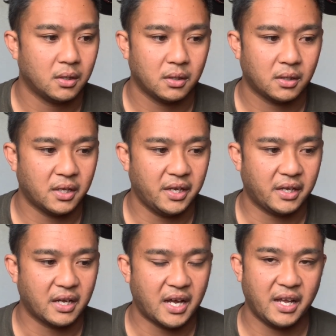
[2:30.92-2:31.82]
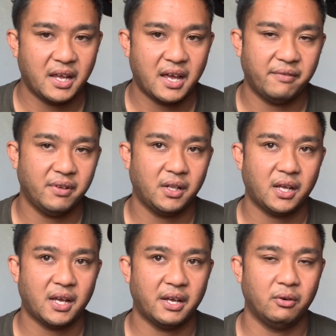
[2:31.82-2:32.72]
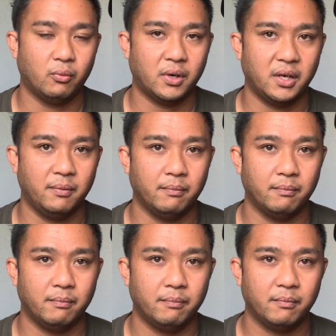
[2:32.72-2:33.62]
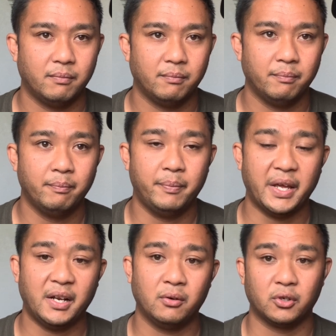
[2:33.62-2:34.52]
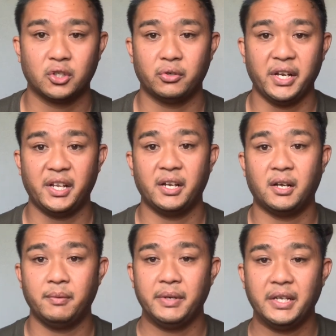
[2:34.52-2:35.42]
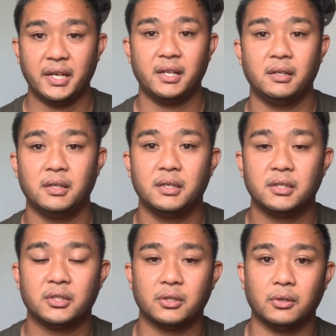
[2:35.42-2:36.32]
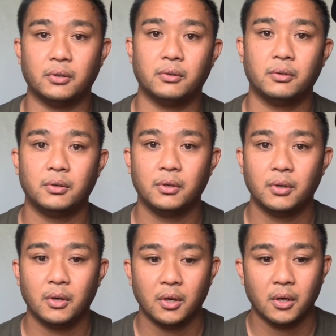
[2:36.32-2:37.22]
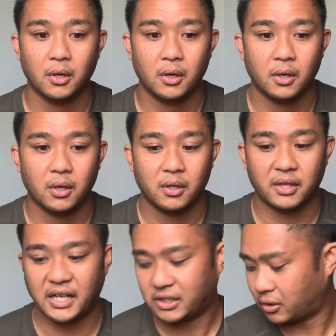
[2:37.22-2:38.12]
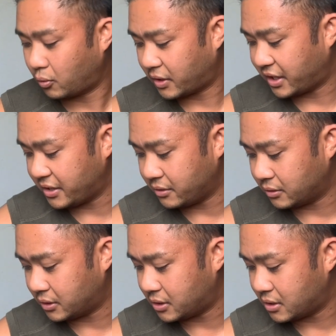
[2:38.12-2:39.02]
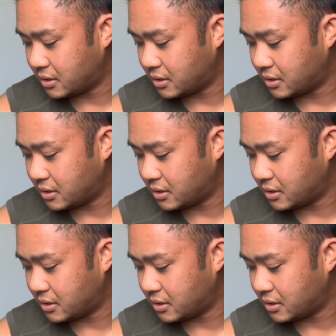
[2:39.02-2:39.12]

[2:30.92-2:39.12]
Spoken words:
Like, I haven't had one bend or straighten on me yet, so that's what I use.